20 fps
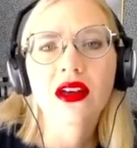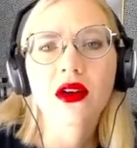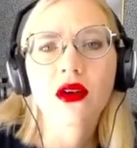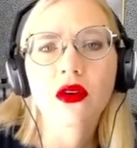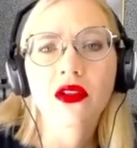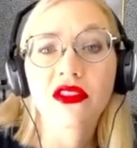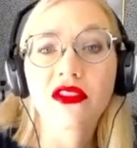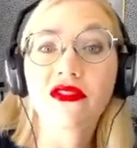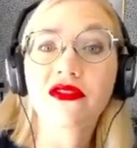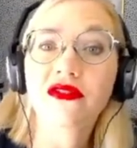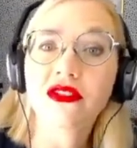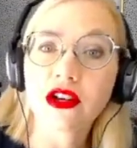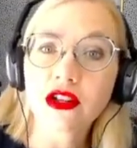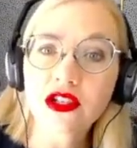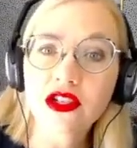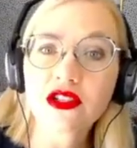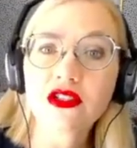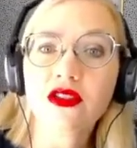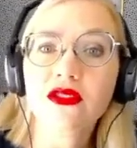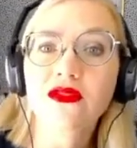The
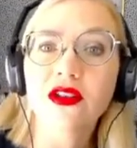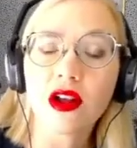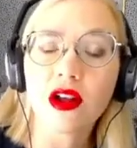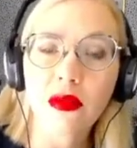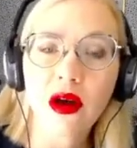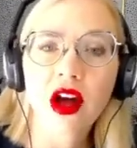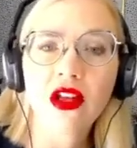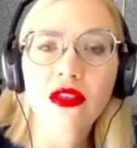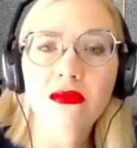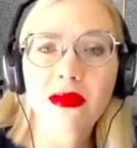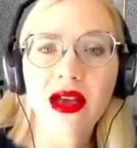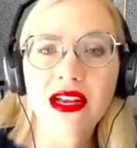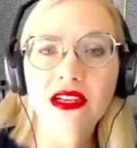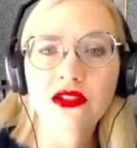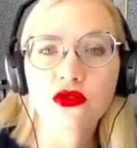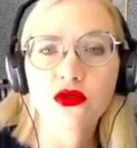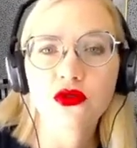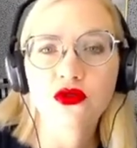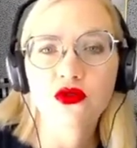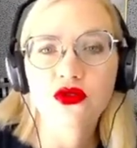first servant, upon the
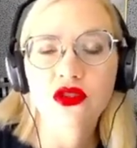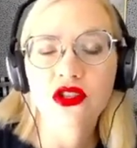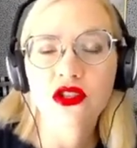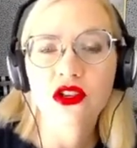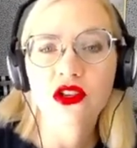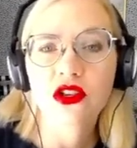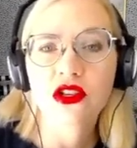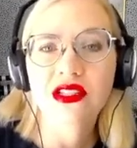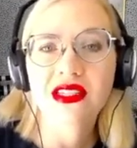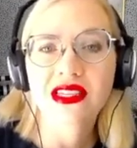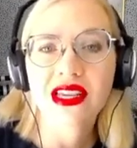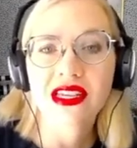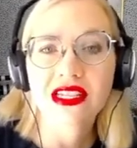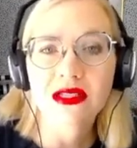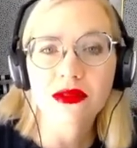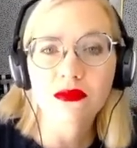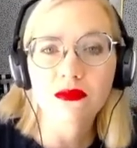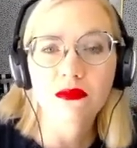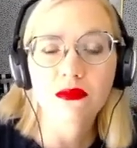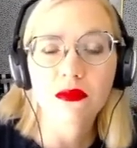master's return,
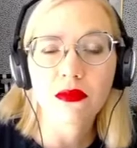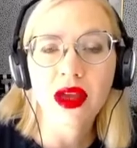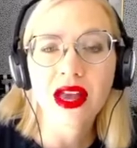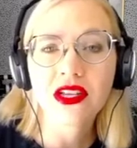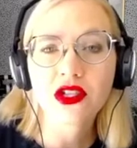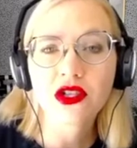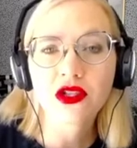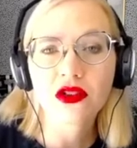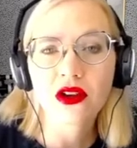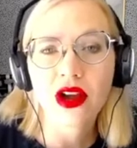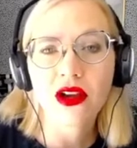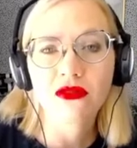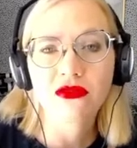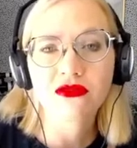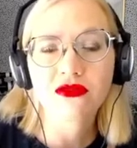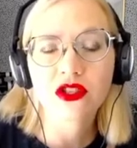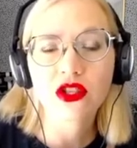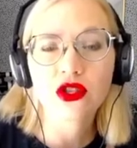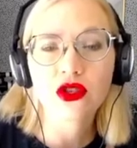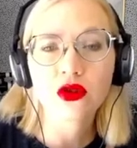says, Master, I've
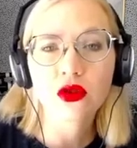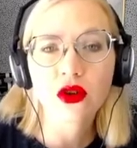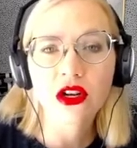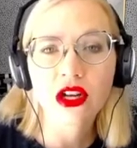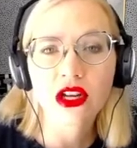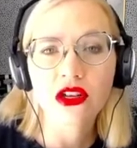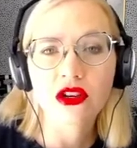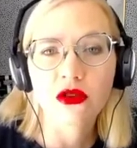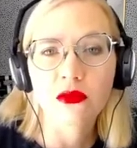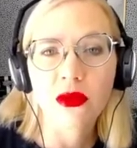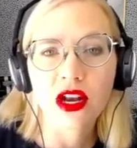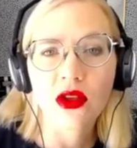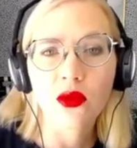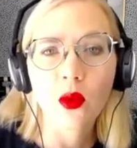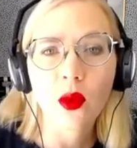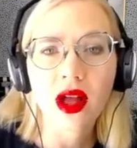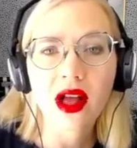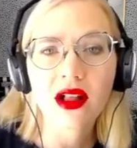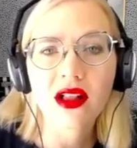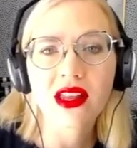stewarded your money
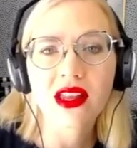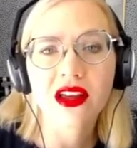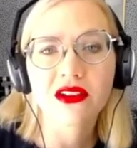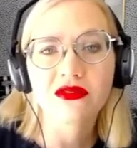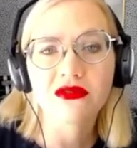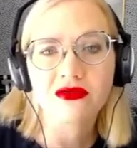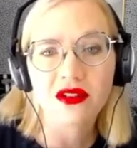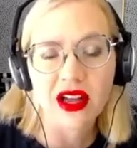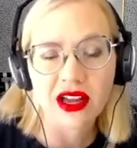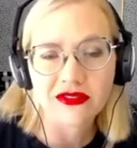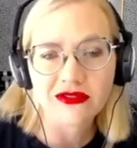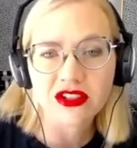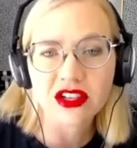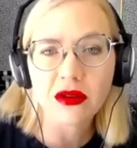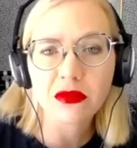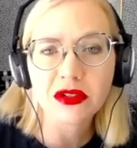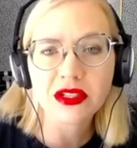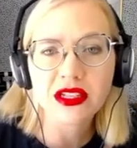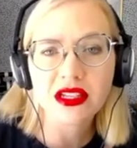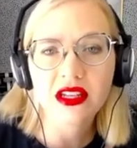well, and I've
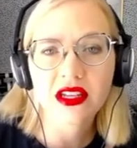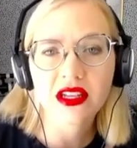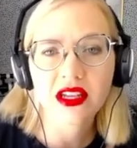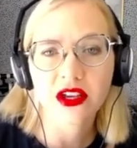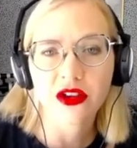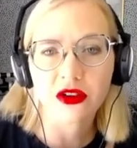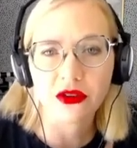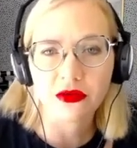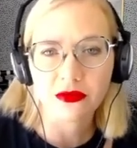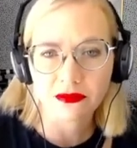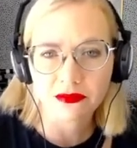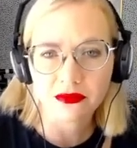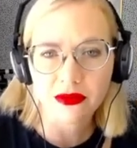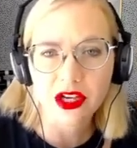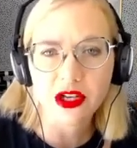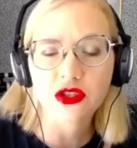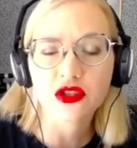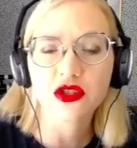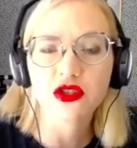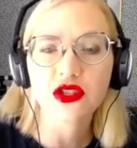doubled it.
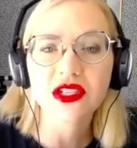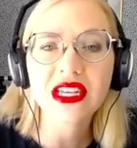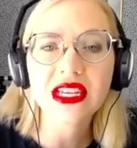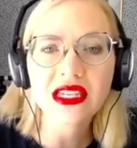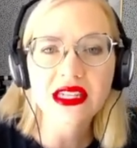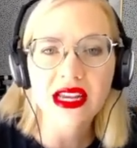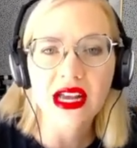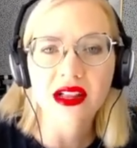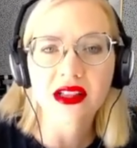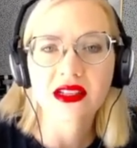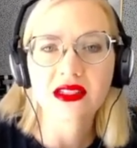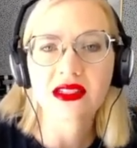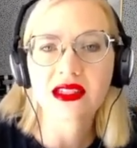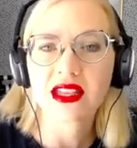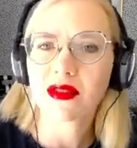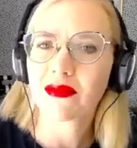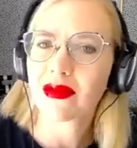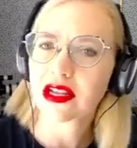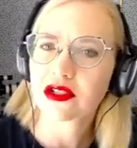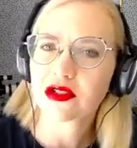Here's your 10 talents. And
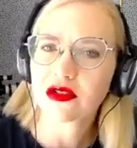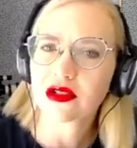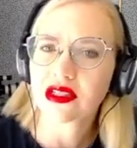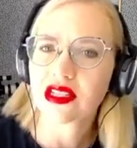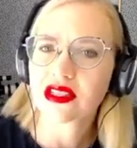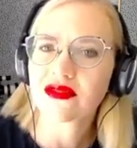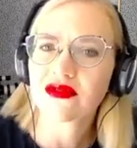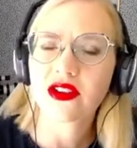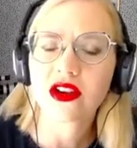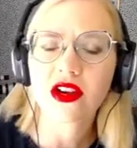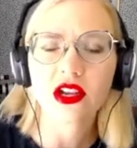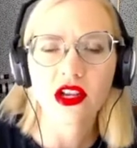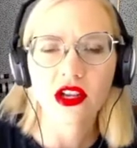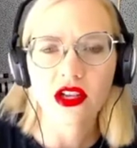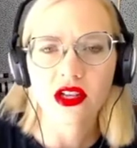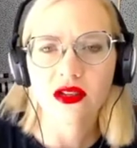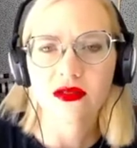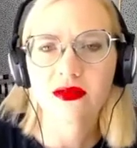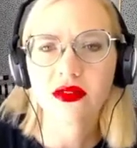the master says, very good.